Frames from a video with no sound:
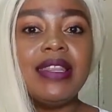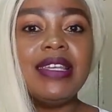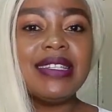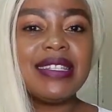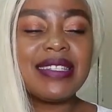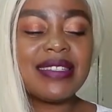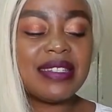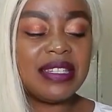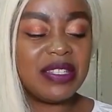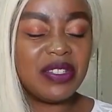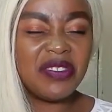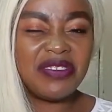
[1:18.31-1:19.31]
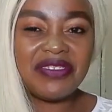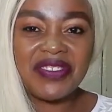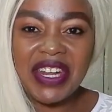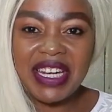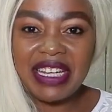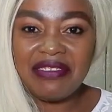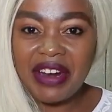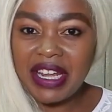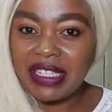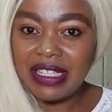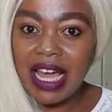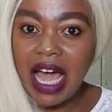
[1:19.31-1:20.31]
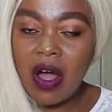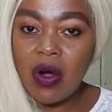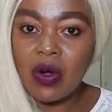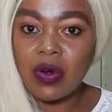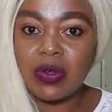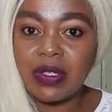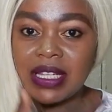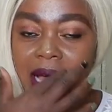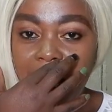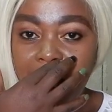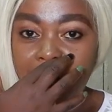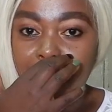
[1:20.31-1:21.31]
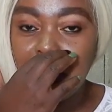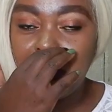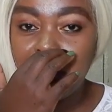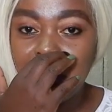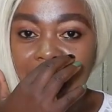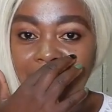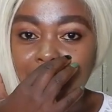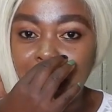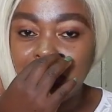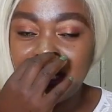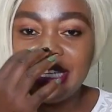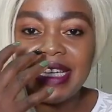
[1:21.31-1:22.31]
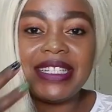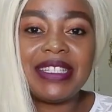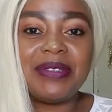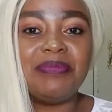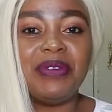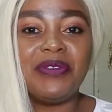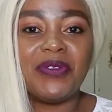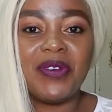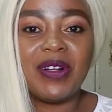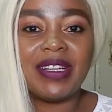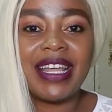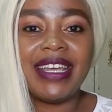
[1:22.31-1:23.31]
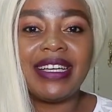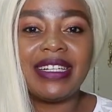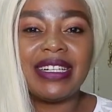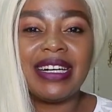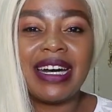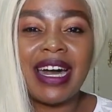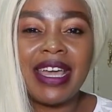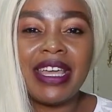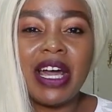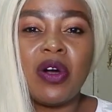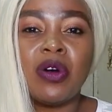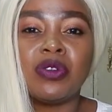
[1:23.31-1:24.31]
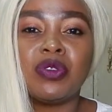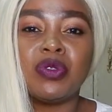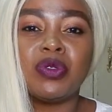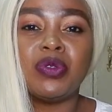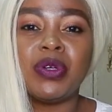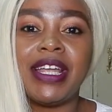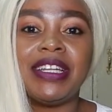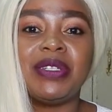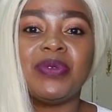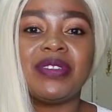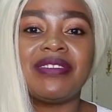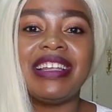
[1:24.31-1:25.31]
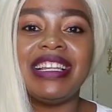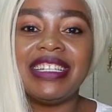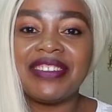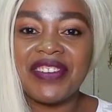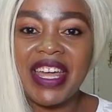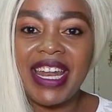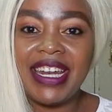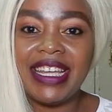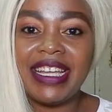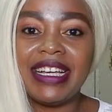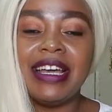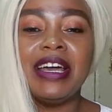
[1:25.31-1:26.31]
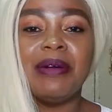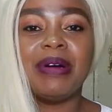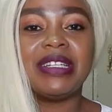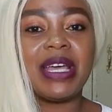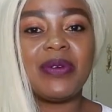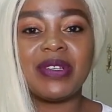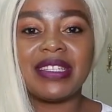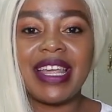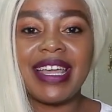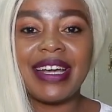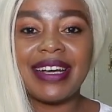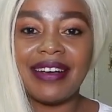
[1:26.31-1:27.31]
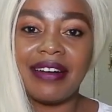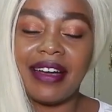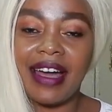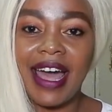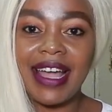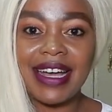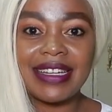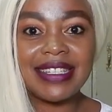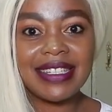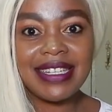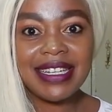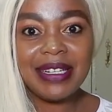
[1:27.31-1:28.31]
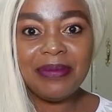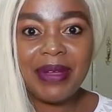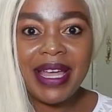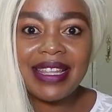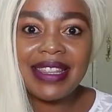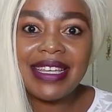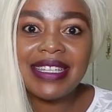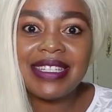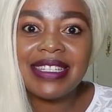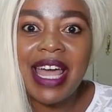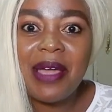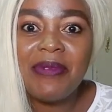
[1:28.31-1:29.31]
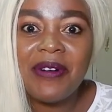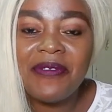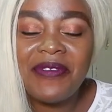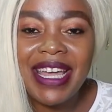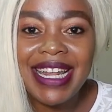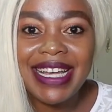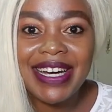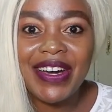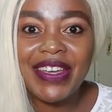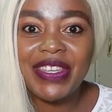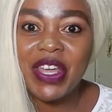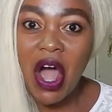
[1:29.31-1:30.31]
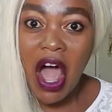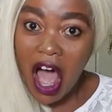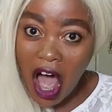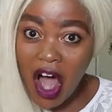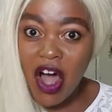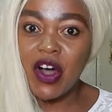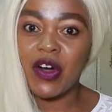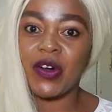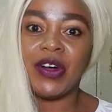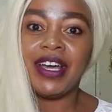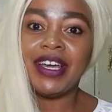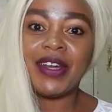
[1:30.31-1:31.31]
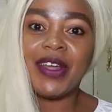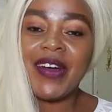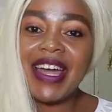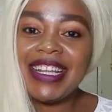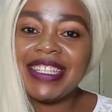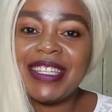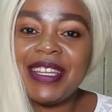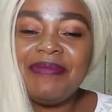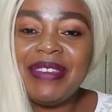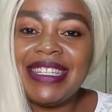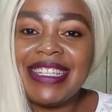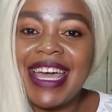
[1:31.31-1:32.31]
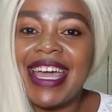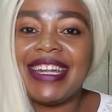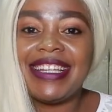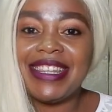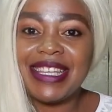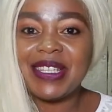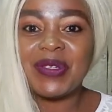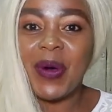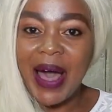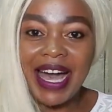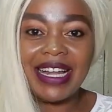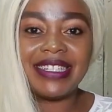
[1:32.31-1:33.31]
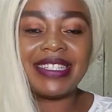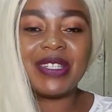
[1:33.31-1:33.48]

This is not trending right now because people are doing it before like a year or two, and it was really trending, but I was like, I can still make this type of video. Yo, no one is limited in this world.